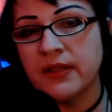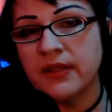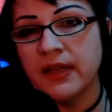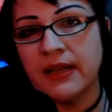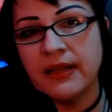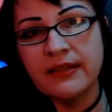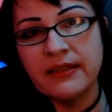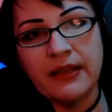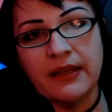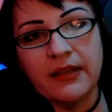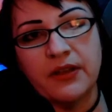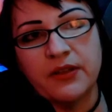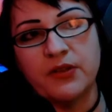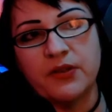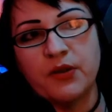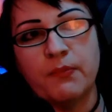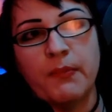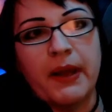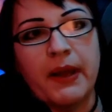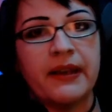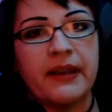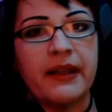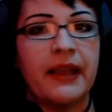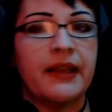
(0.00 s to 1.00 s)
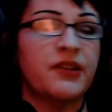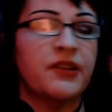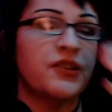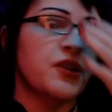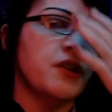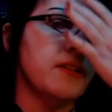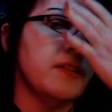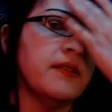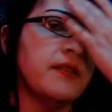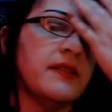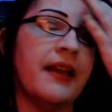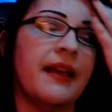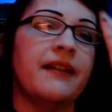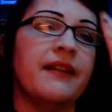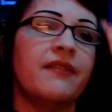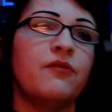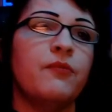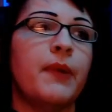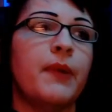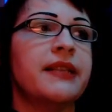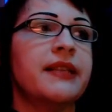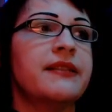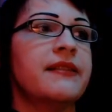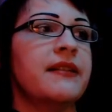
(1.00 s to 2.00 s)
like I said, because her medication is kind of
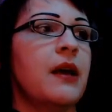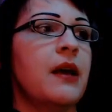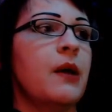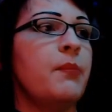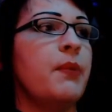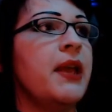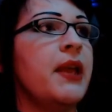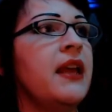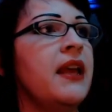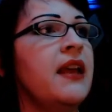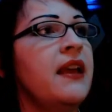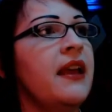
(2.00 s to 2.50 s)
messed up.